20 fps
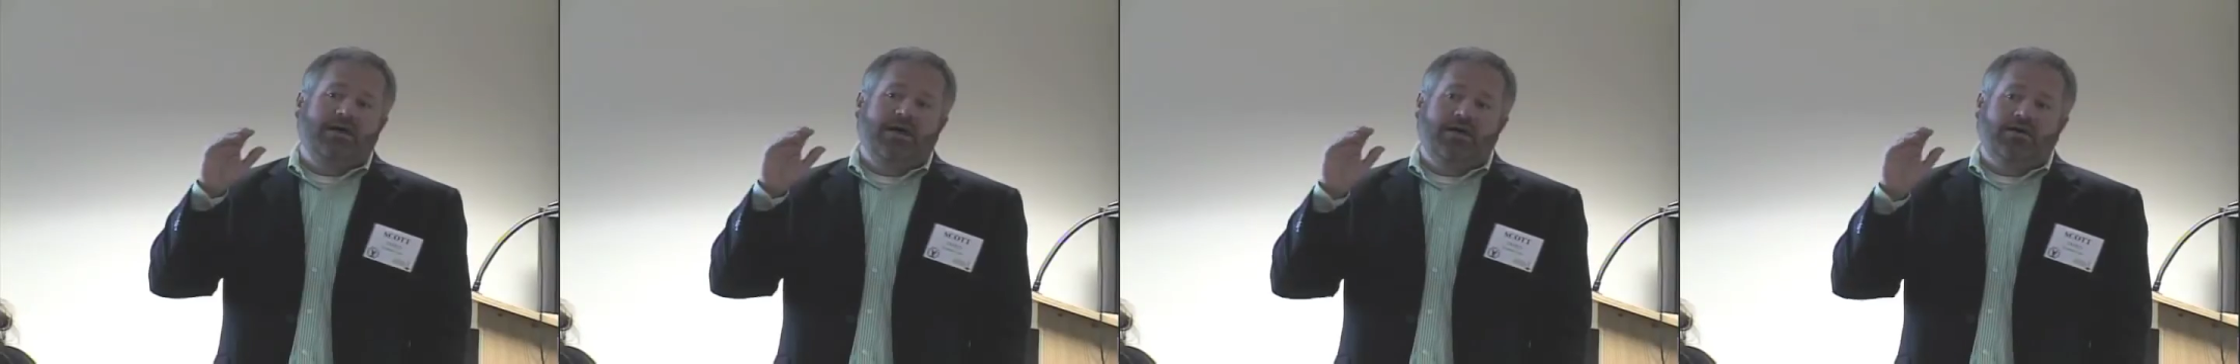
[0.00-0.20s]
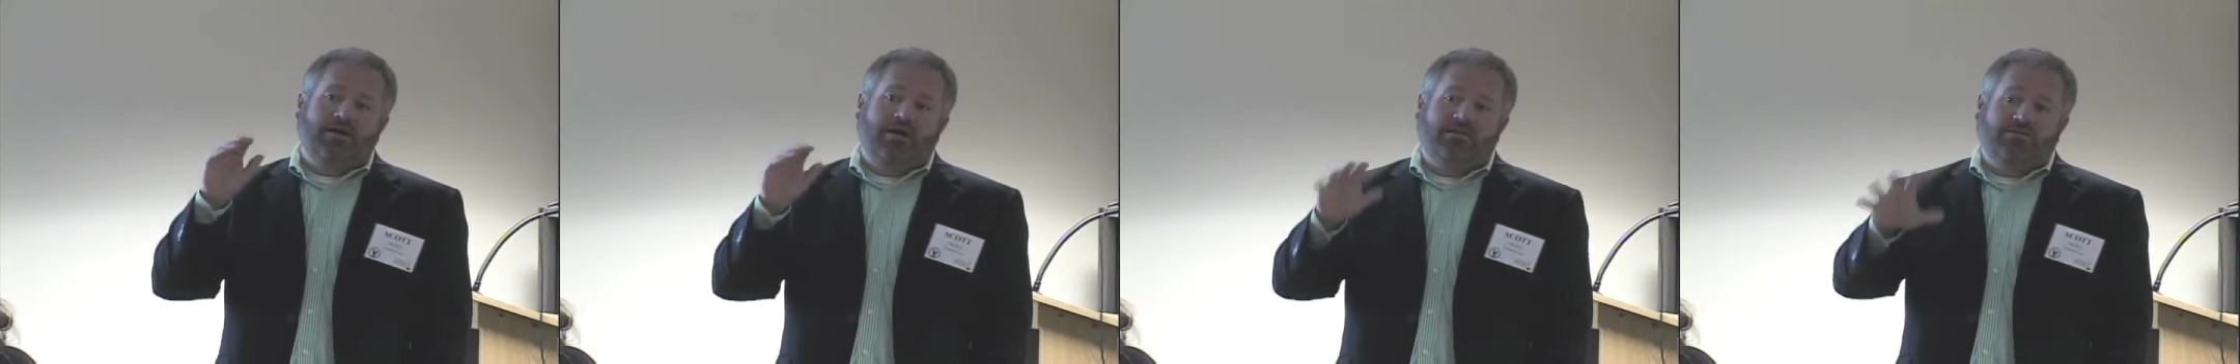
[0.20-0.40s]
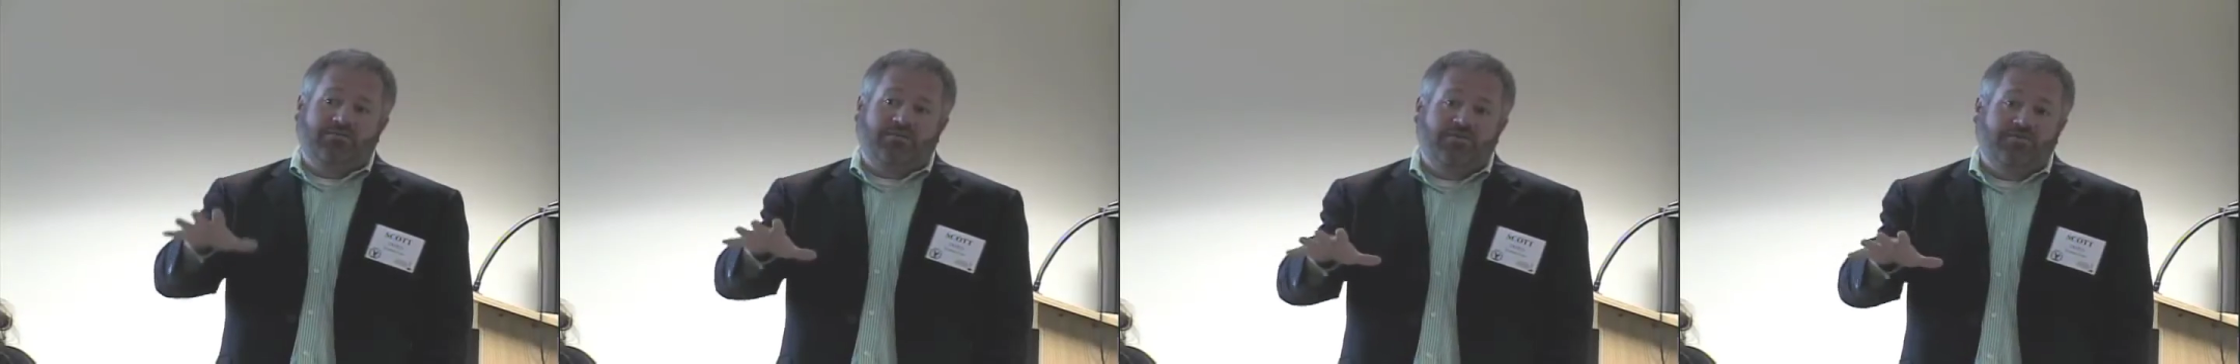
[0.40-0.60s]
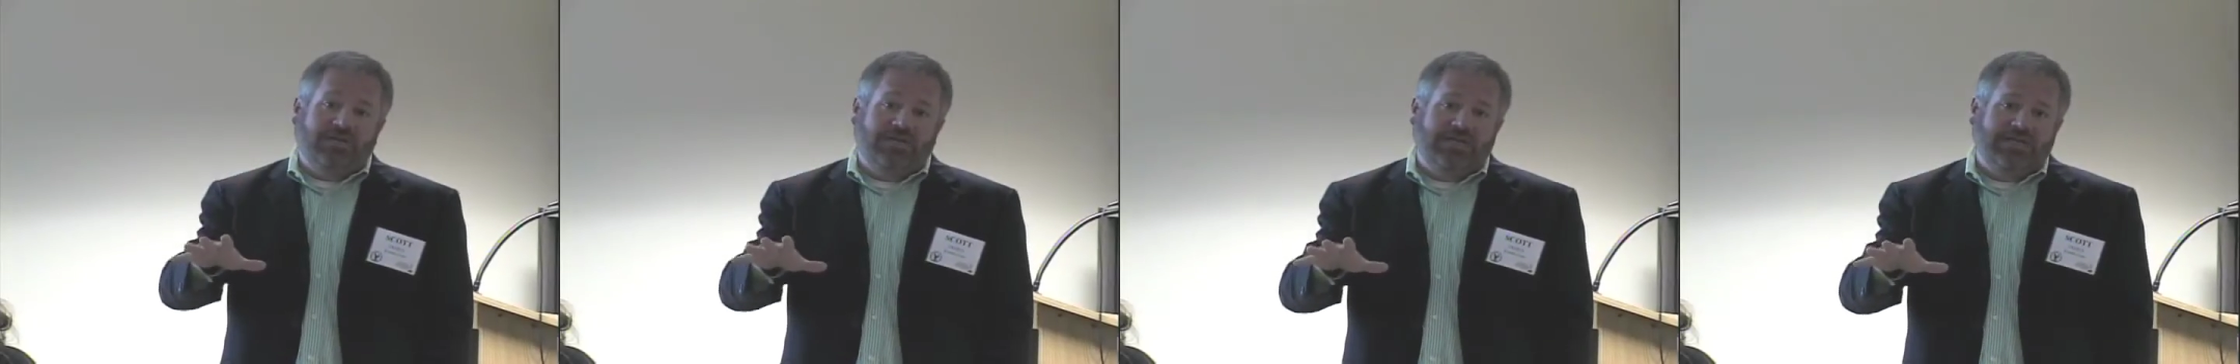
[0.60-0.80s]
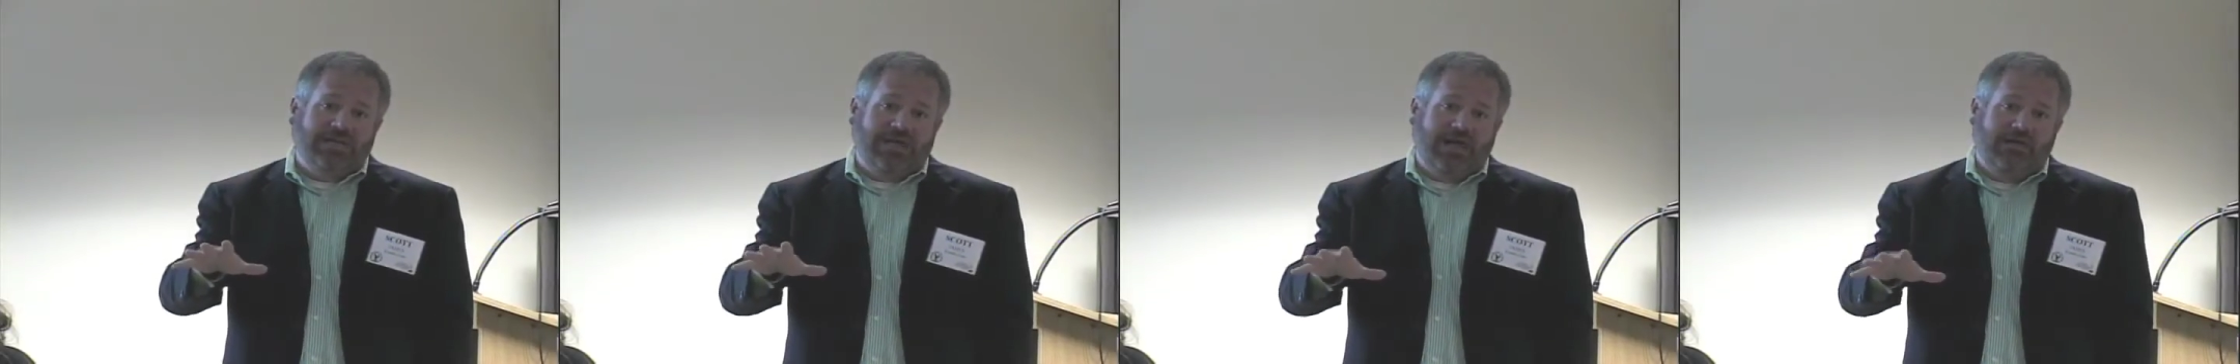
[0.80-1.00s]
uh, costs
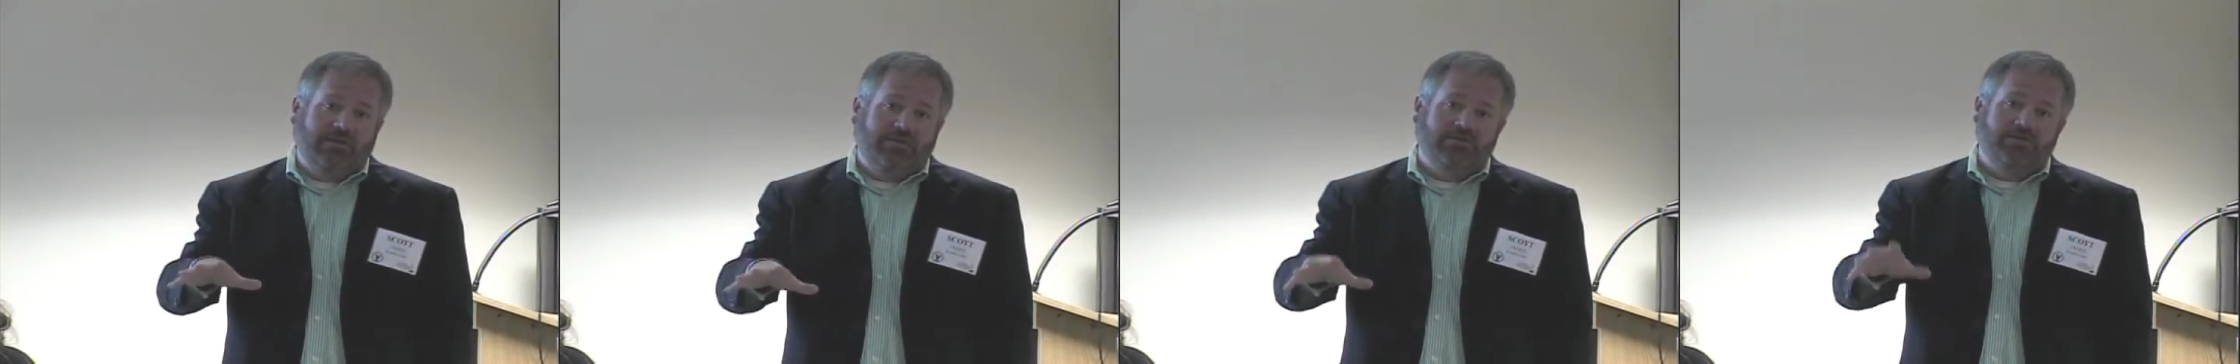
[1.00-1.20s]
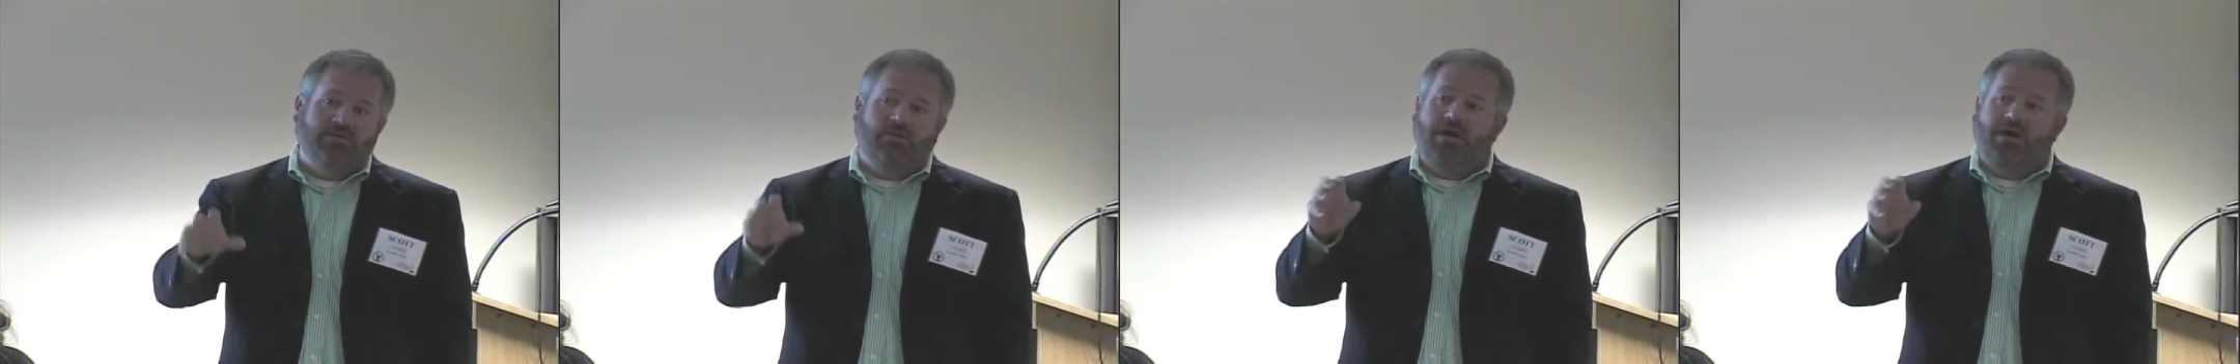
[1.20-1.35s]
fifteen dollars.